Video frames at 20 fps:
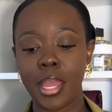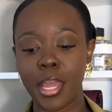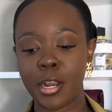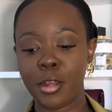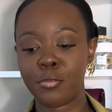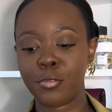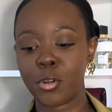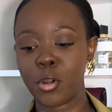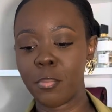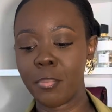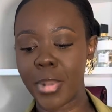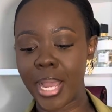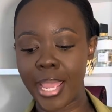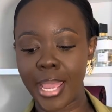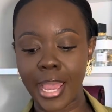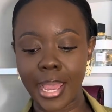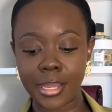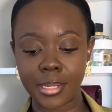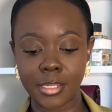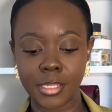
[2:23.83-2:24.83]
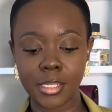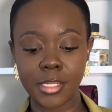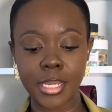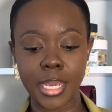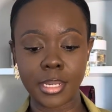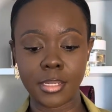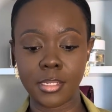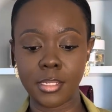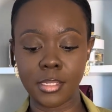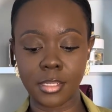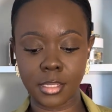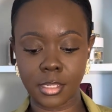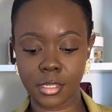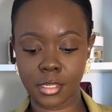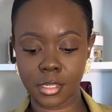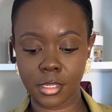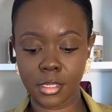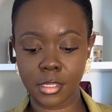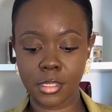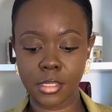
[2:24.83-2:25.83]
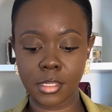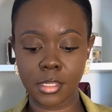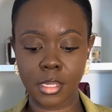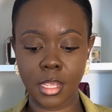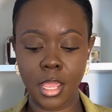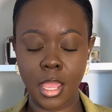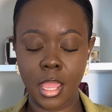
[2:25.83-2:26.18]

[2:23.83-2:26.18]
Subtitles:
and I've got my handy dandy scissors,